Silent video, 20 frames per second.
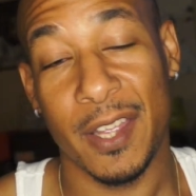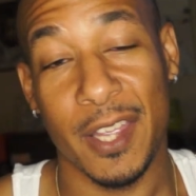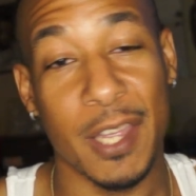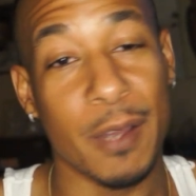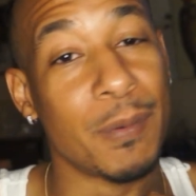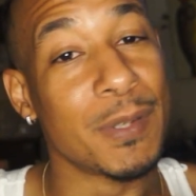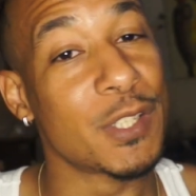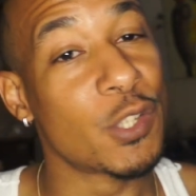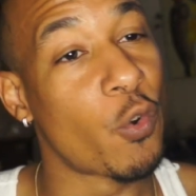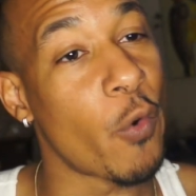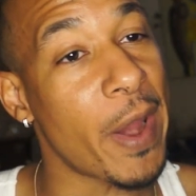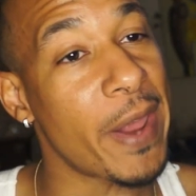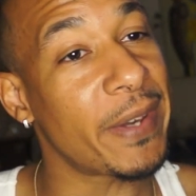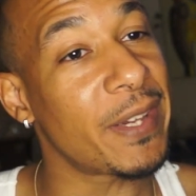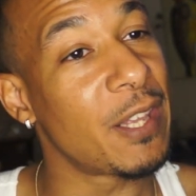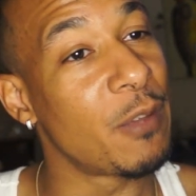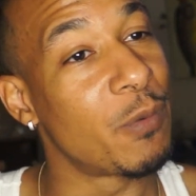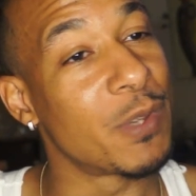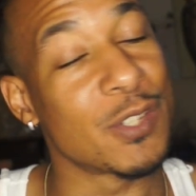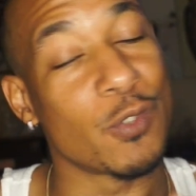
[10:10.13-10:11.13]
It was great.
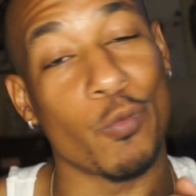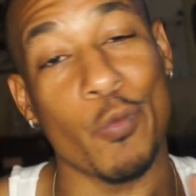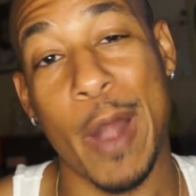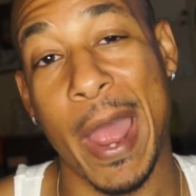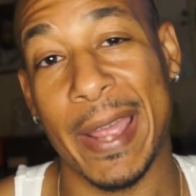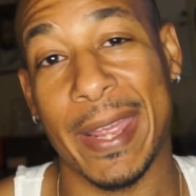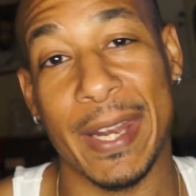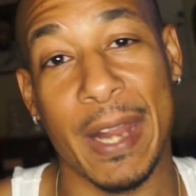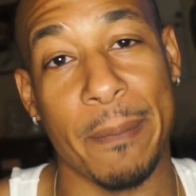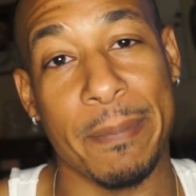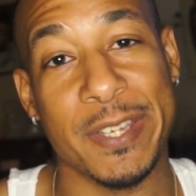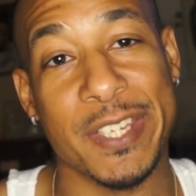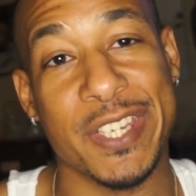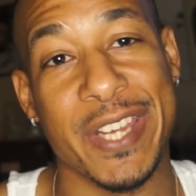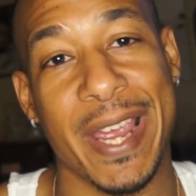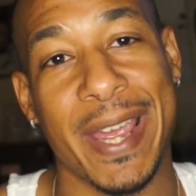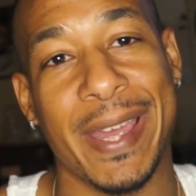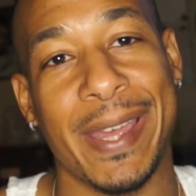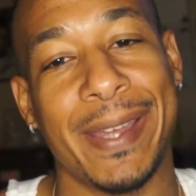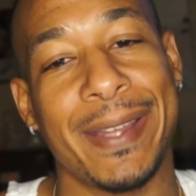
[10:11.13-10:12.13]
He was racking up his
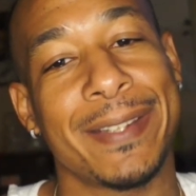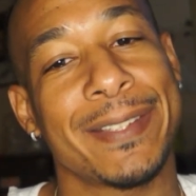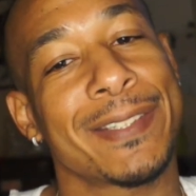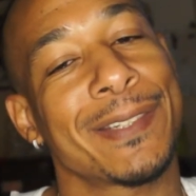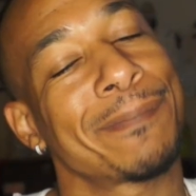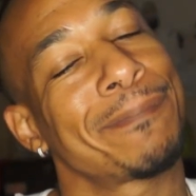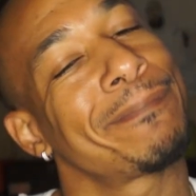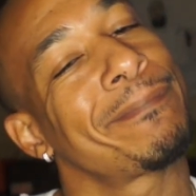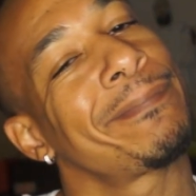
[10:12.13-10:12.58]
change.